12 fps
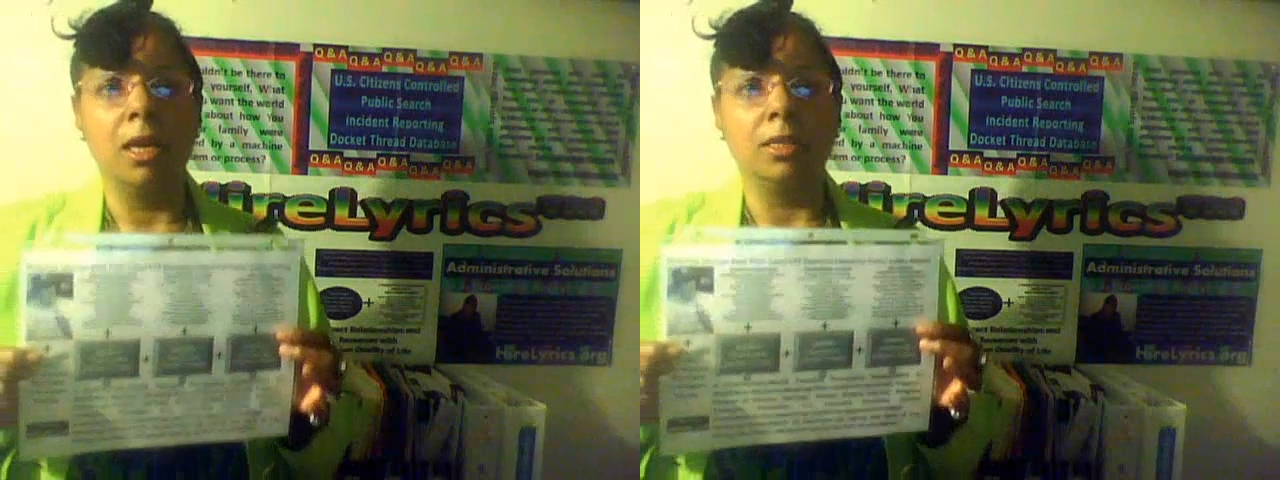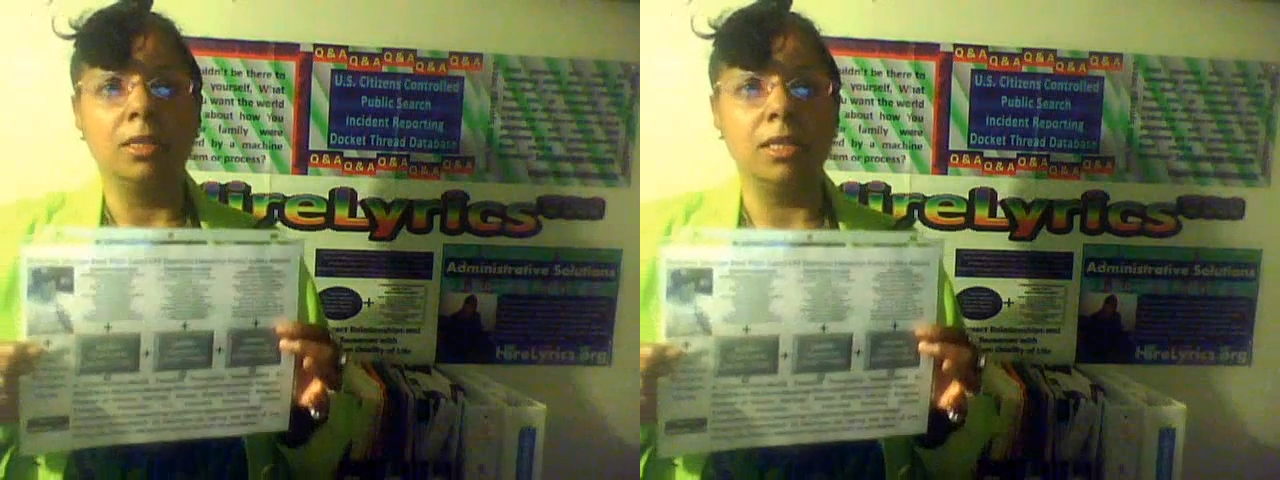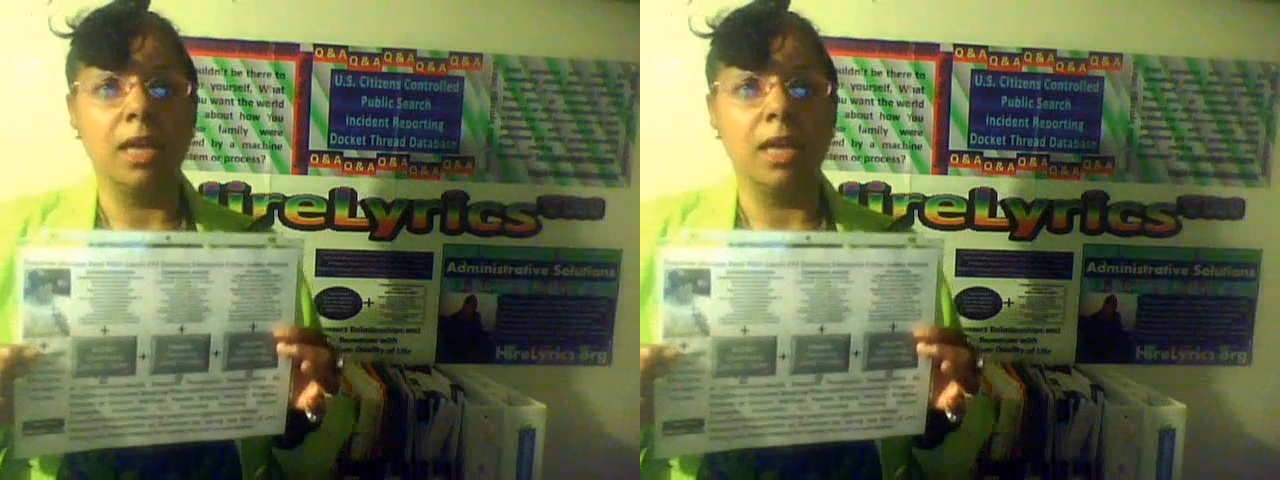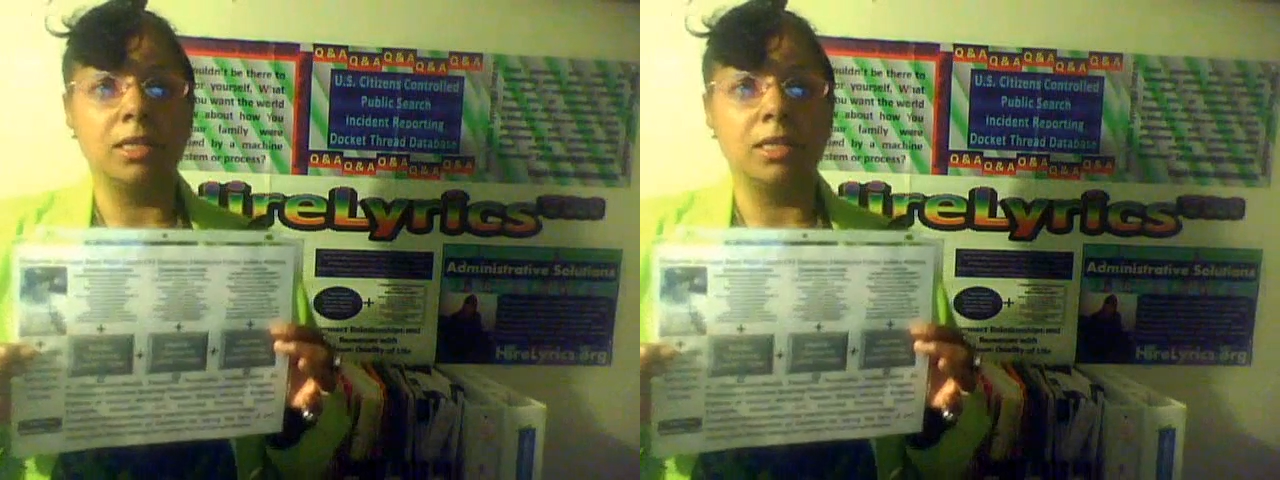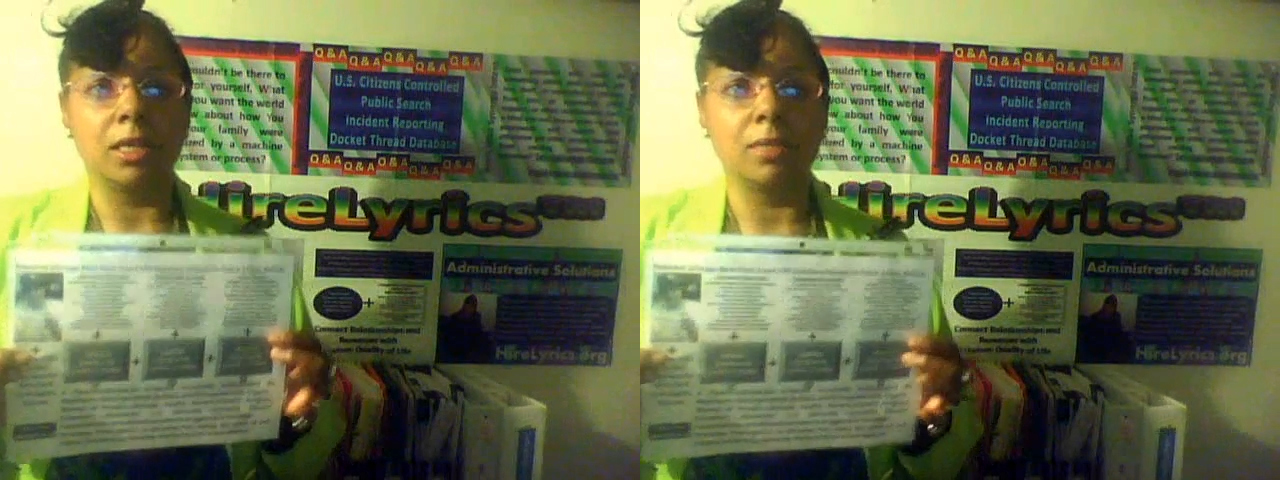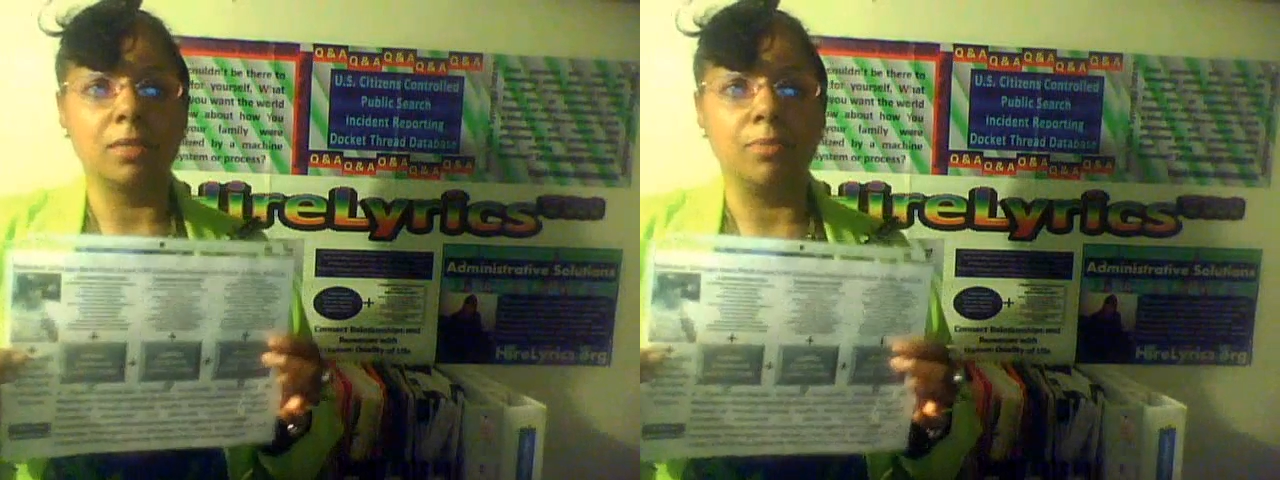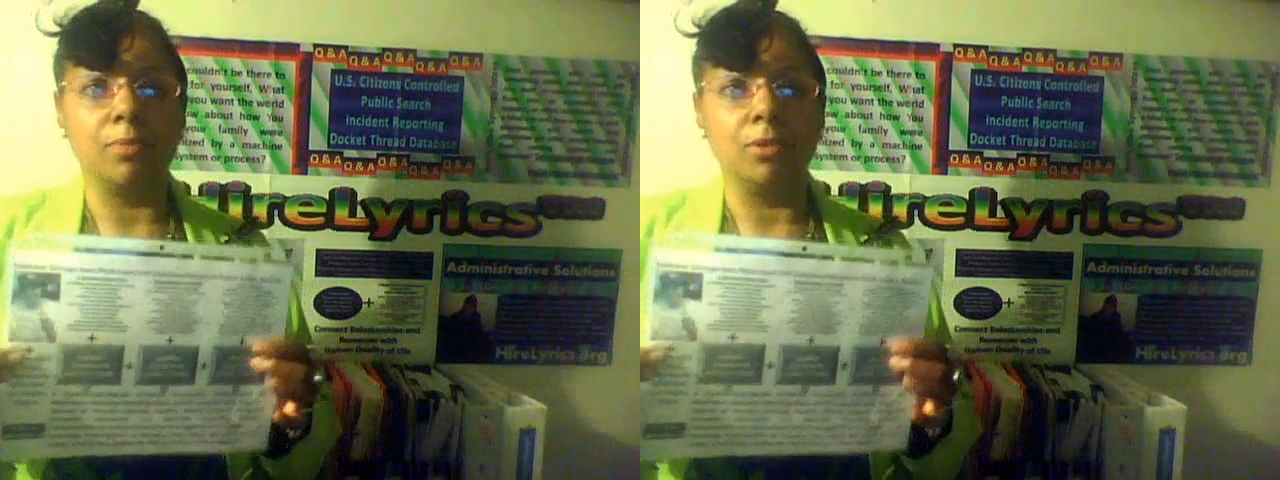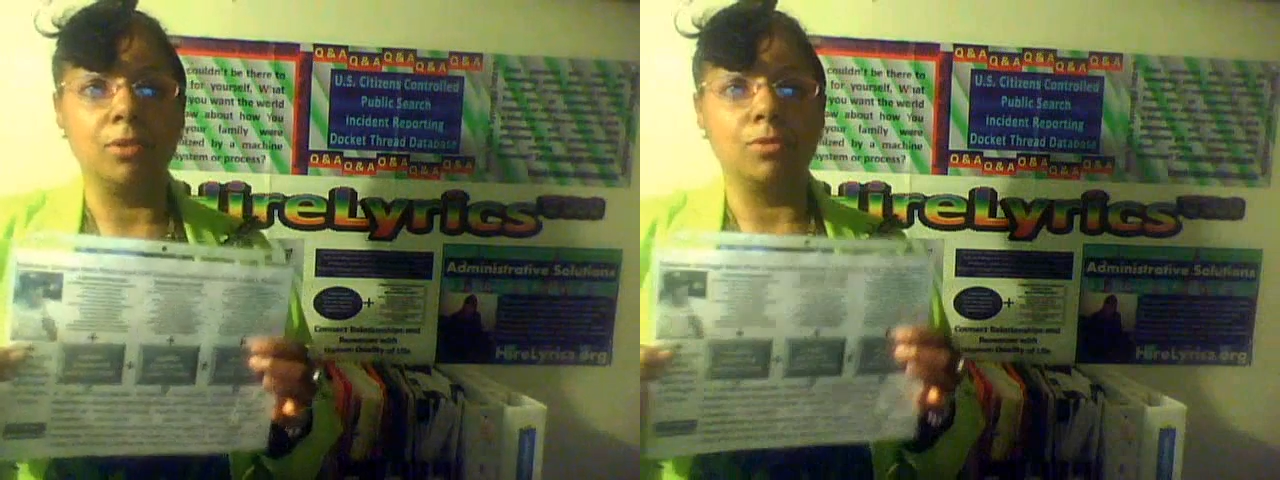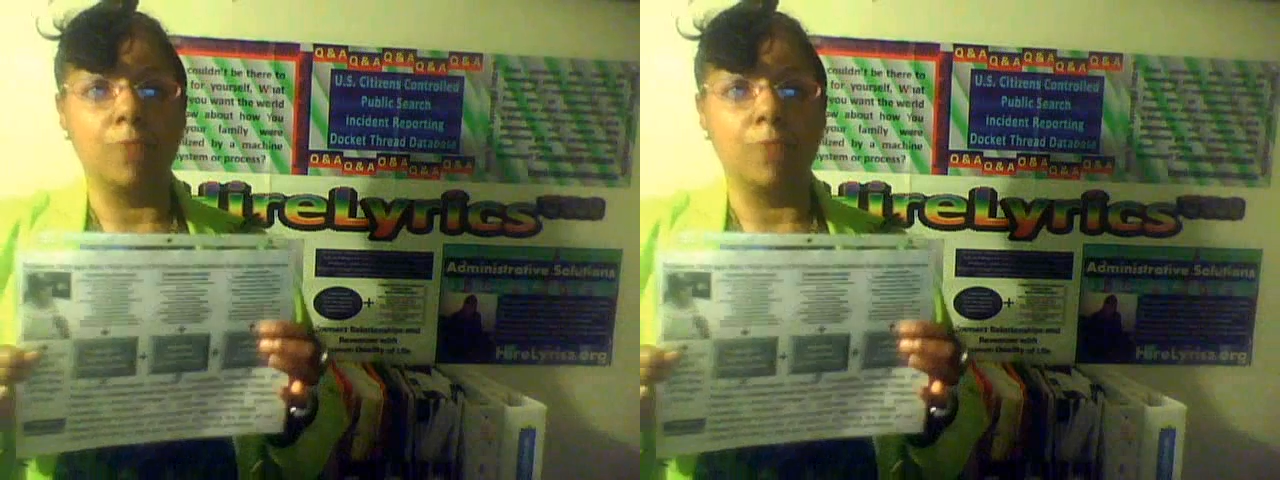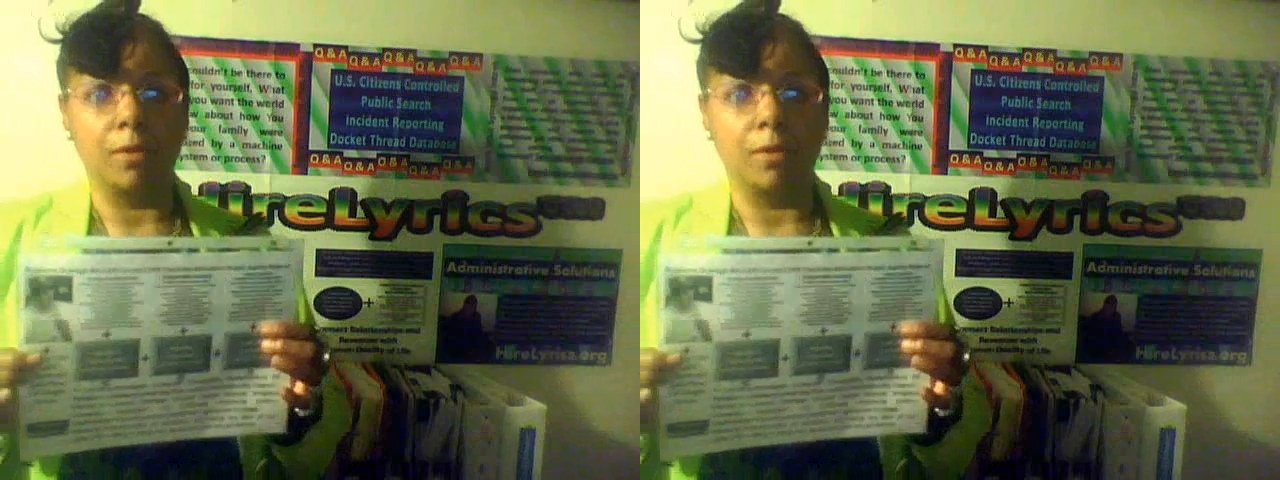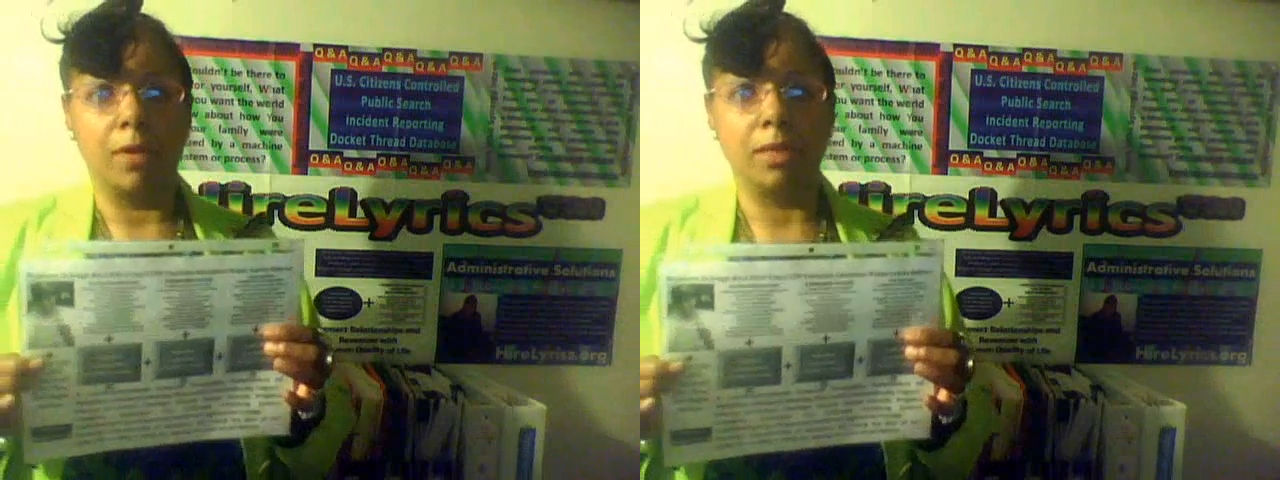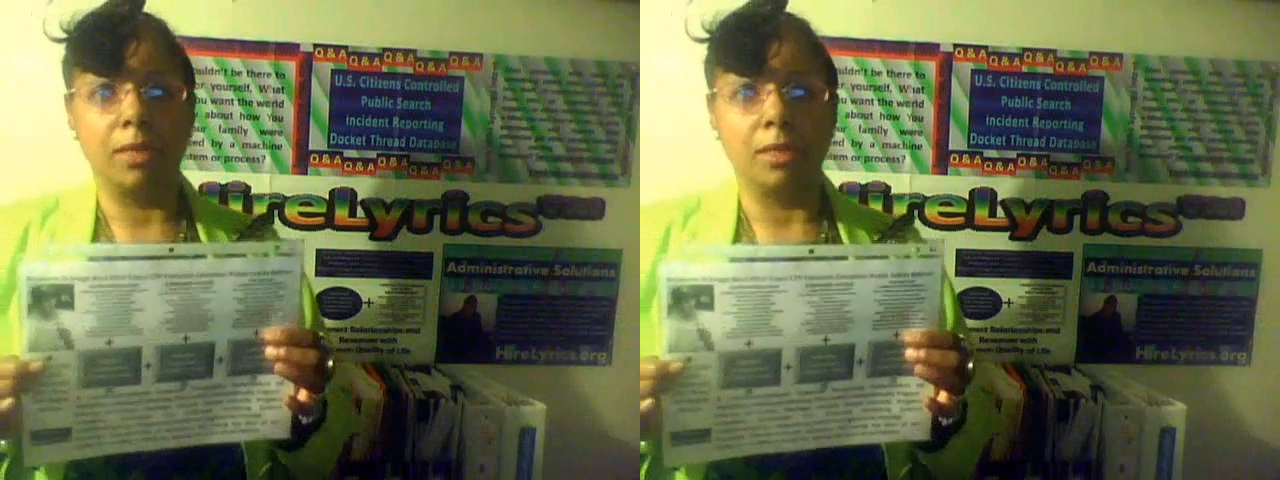D H S abused
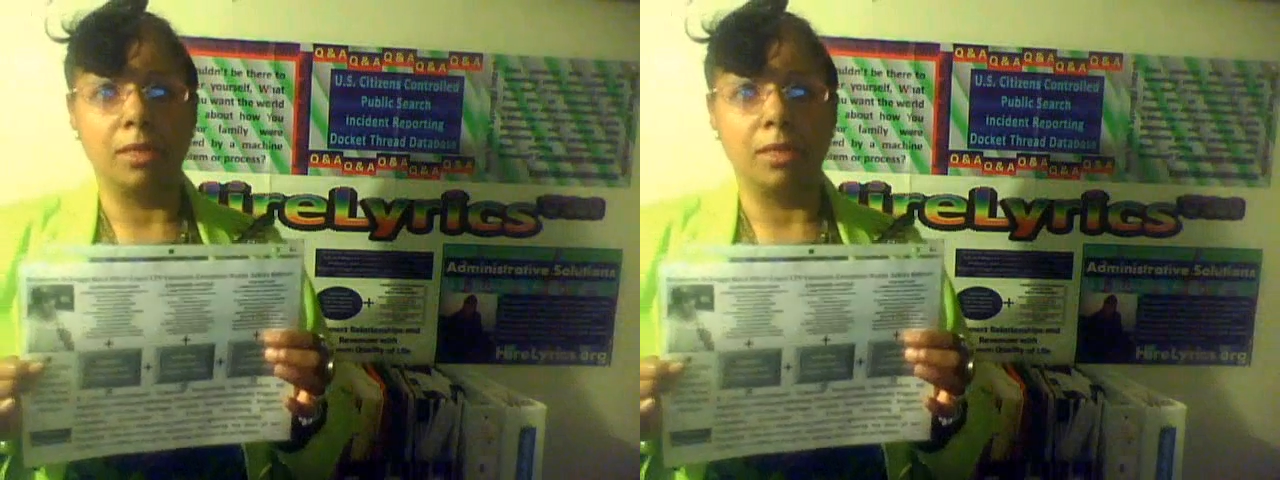runaways.